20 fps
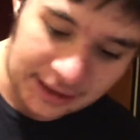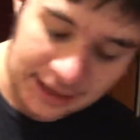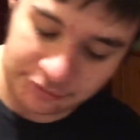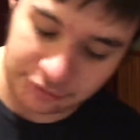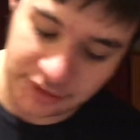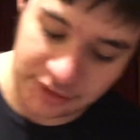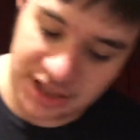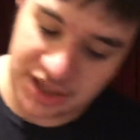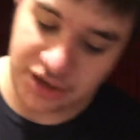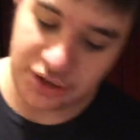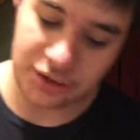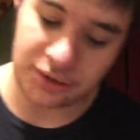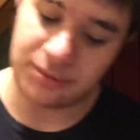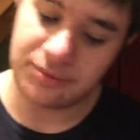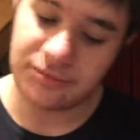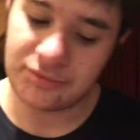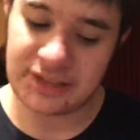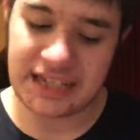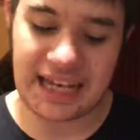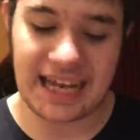A regional,
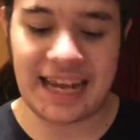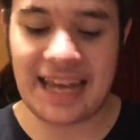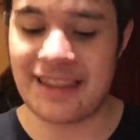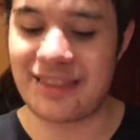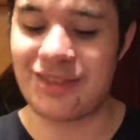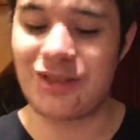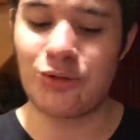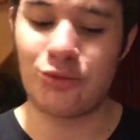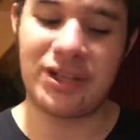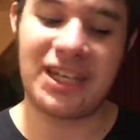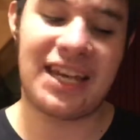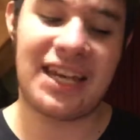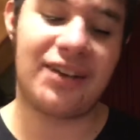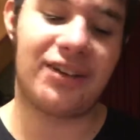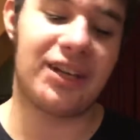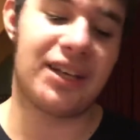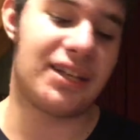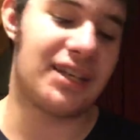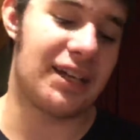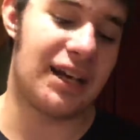guy had three
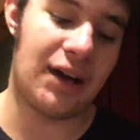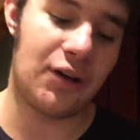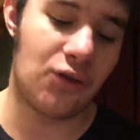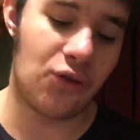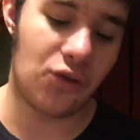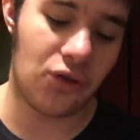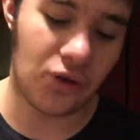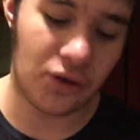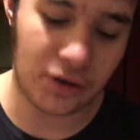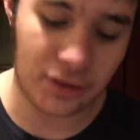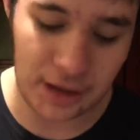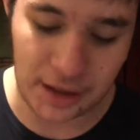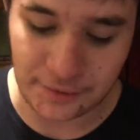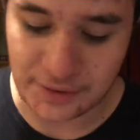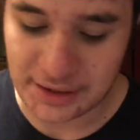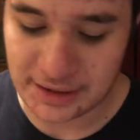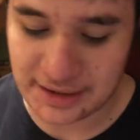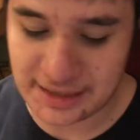alien cards. I love.